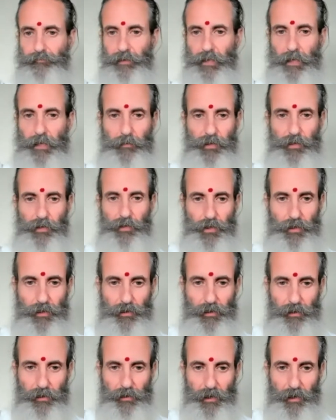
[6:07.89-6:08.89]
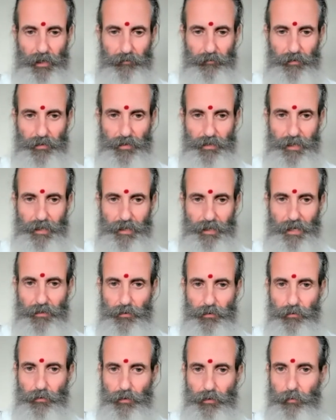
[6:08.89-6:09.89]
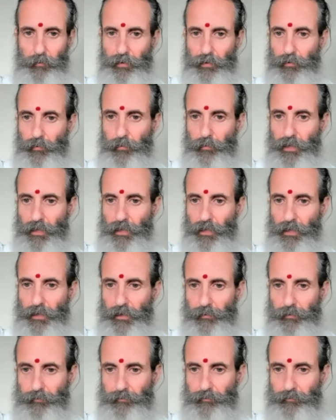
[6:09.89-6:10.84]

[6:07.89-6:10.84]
Let me share, I have a slide, so I'll help it to be clear.